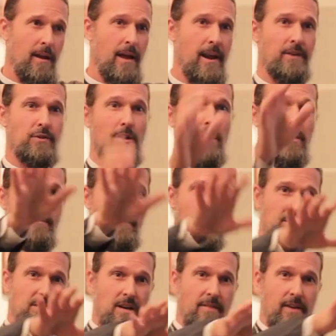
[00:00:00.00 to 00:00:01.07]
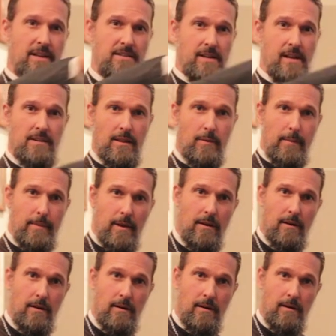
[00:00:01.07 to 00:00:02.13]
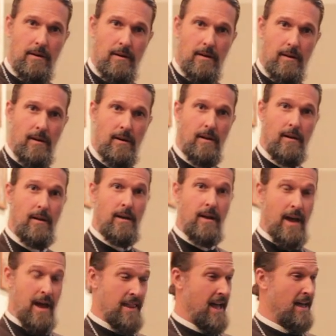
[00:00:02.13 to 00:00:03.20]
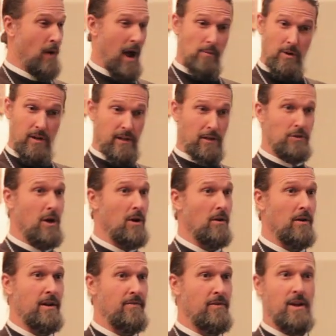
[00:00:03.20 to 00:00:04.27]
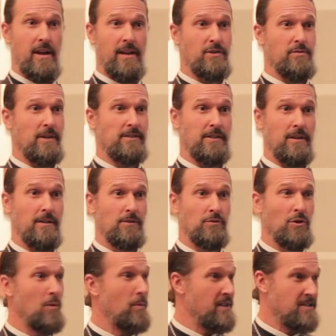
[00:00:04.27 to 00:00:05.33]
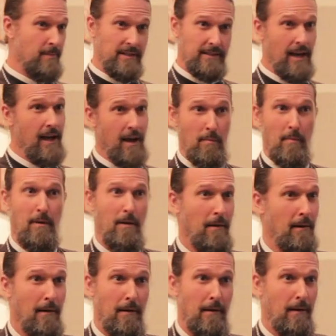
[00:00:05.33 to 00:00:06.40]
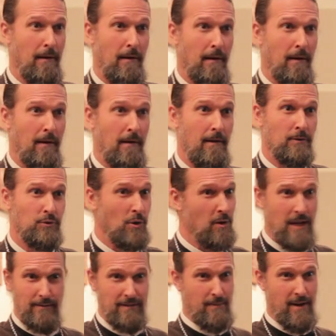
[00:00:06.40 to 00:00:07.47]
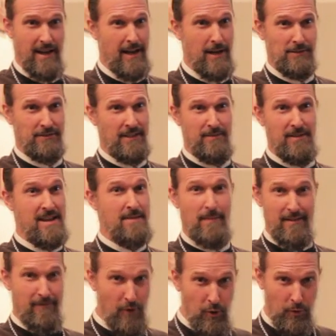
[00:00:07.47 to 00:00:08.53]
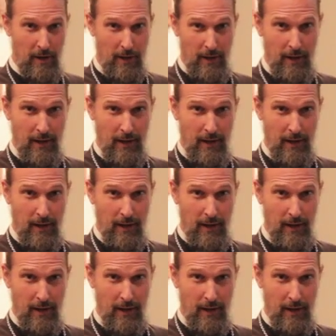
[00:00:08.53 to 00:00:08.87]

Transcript: And I took all the men's stuff and I sent it to the women. And I wrote a little note. If you're not interested, don't waste my time. Don't come to my house and eat my food.